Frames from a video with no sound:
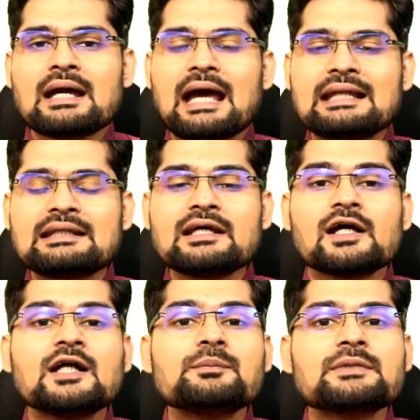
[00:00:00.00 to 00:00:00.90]
and they
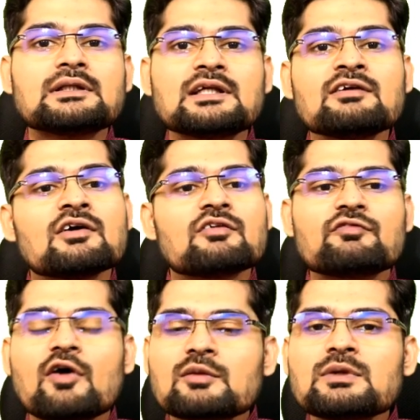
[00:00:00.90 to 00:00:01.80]
helped in the
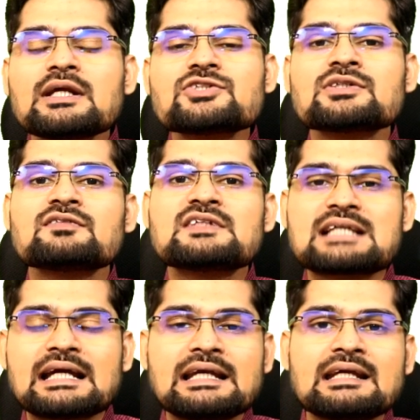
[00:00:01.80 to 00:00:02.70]
formulation of these
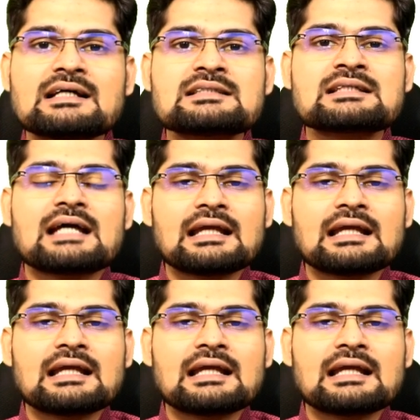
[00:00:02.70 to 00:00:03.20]
ideas,